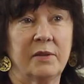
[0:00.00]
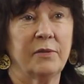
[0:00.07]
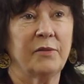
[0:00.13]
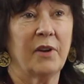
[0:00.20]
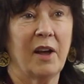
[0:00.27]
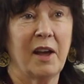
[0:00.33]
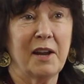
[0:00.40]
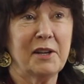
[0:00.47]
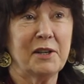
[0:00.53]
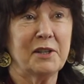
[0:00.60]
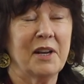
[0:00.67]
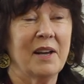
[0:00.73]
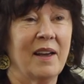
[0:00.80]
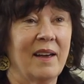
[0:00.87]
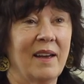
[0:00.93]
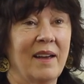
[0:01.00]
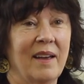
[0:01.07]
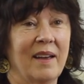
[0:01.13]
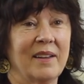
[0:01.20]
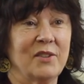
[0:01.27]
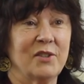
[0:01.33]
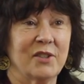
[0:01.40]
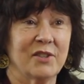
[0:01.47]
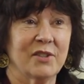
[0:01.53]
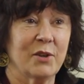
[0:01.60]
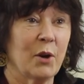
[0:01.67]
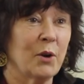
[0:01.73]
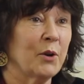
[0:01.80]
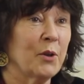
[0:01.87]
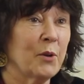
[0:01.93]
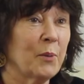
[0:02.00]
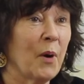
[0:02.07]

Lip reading: to find. Just go to the